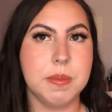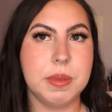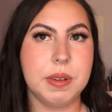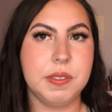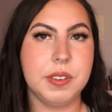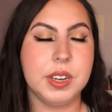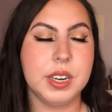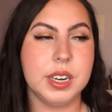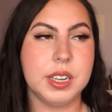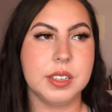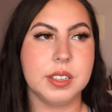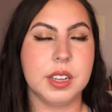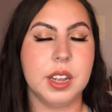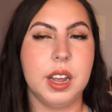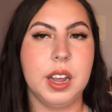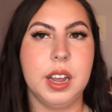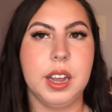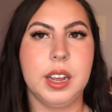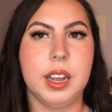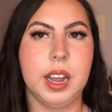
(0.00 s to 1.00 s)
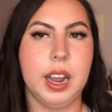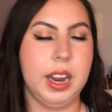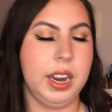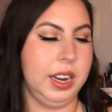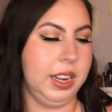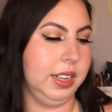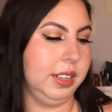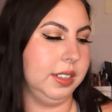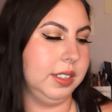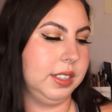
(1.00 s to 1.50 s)
of it is like.
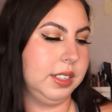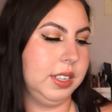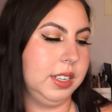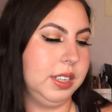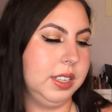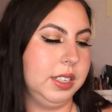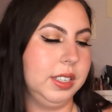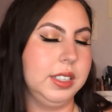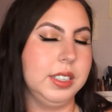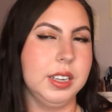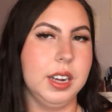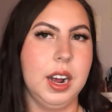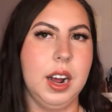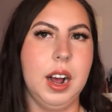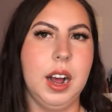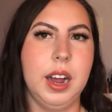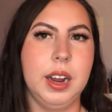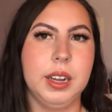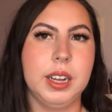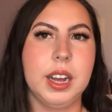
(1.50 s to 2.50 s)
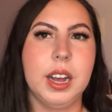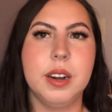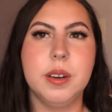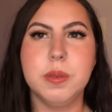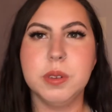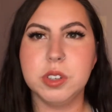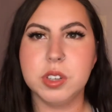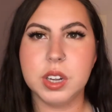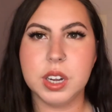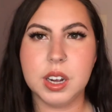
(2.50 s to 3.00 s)
And yeah, I kind of
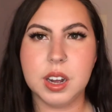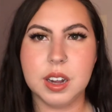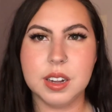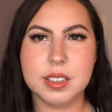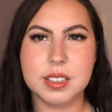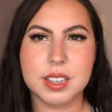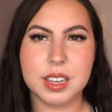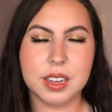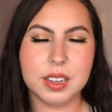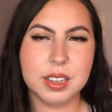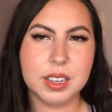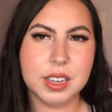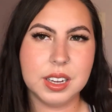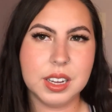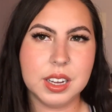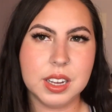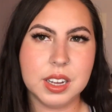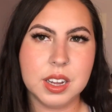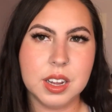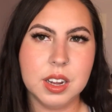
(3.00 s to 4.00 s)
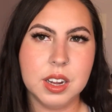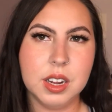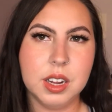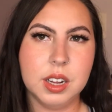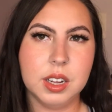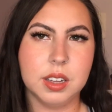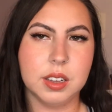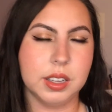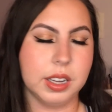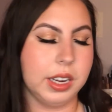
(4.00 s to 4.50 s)
wish I got slightly
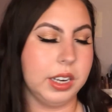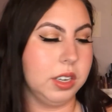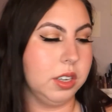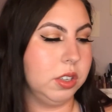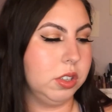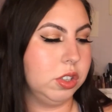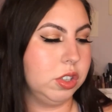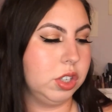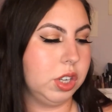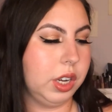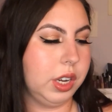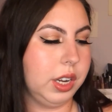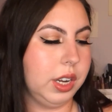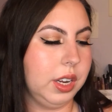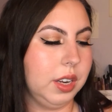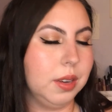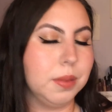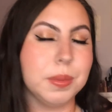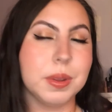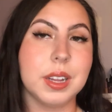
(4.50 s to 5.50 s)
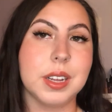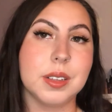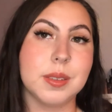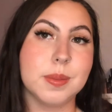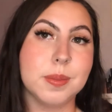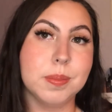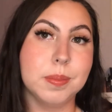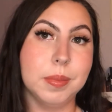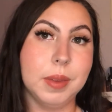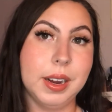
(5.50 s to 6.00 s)
lighter shade, but that's
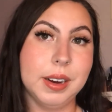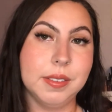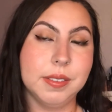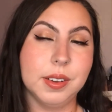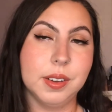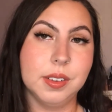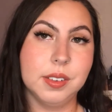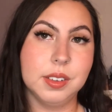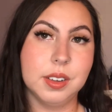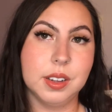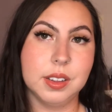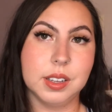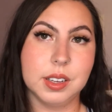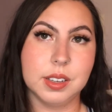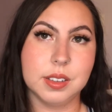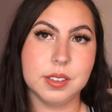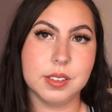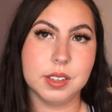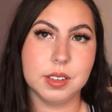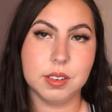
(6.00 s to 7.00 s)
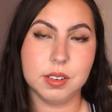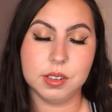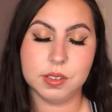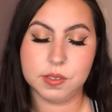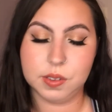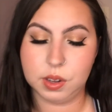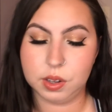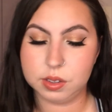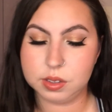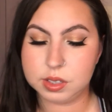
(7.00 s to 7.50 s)
my fault, not the concealer's
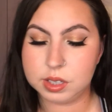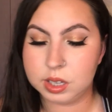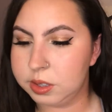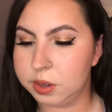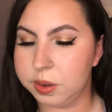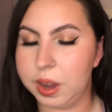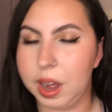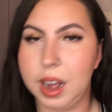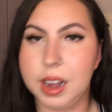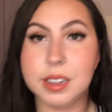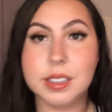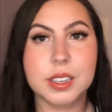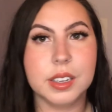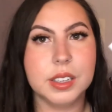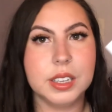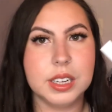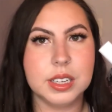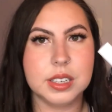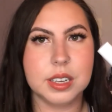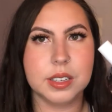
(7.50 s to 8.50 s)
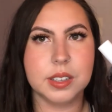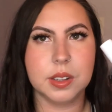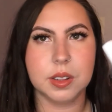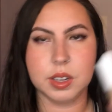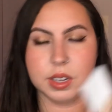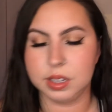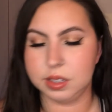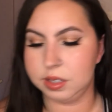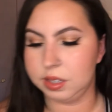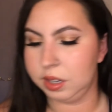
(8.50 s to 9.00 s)
fault. So yeah, I still need to test out the
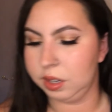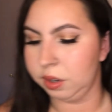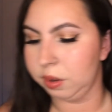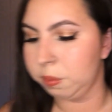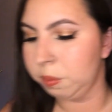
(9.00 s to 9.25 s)
concealer